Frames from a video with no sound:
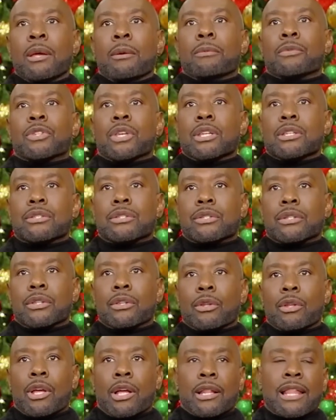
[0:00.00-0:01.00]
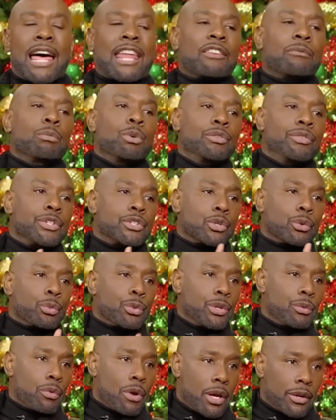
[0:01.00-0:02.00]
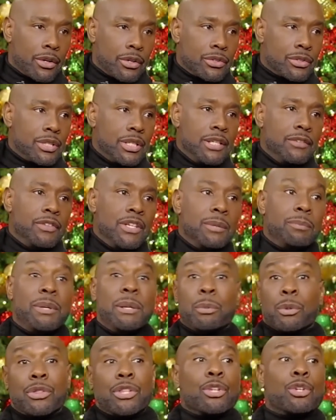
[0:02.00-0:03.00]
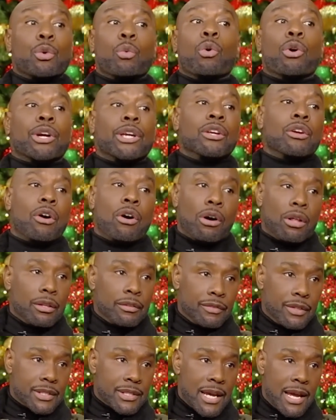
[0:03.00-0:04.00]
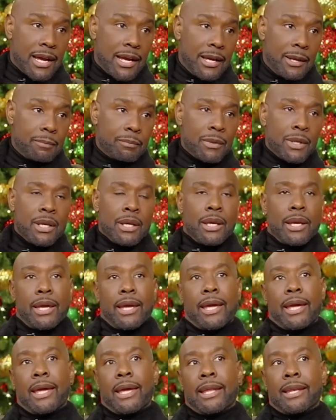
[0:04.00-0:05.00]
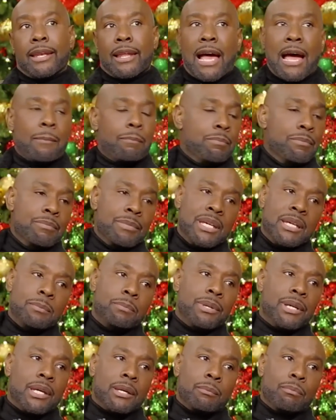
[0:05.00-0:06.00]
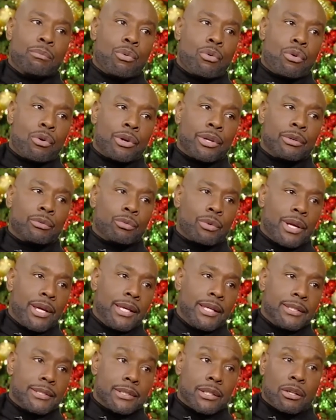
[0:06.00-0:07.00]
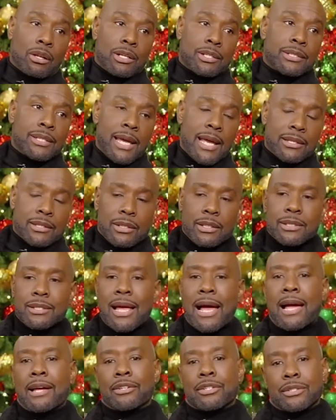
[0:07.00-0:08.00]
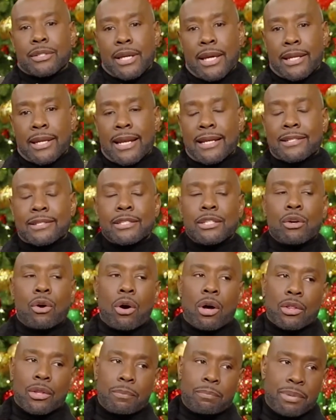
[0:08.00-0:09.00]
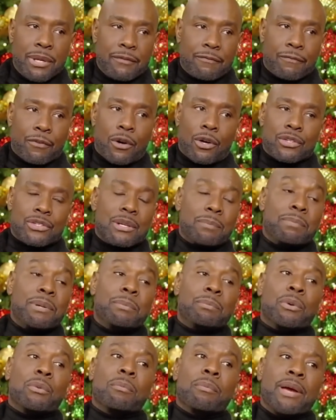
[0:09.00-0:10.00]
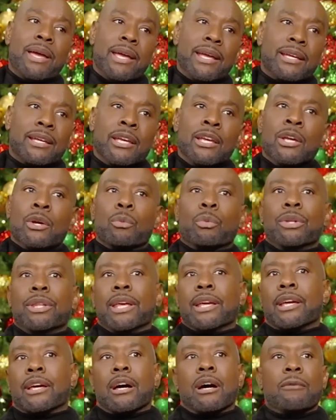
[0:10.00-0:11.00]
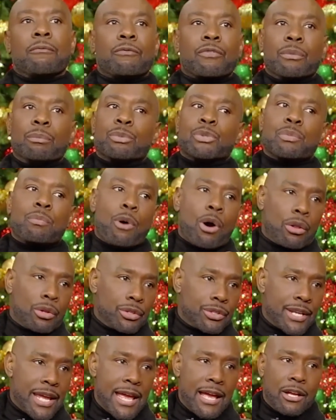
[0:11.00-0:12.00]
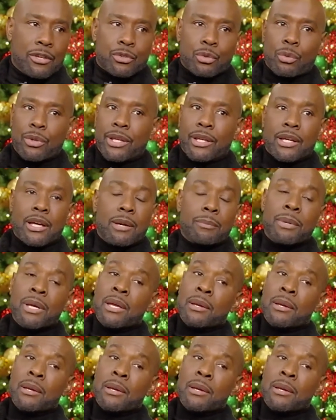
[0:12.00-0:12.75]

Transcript: since a lot of movies are rerun on TV. People think you're working all of the time. Mm-hmm. And I, me being born and raised in Los Angeles, I understand and I see all the pitfalls that people make when they come from smaller towns or when they come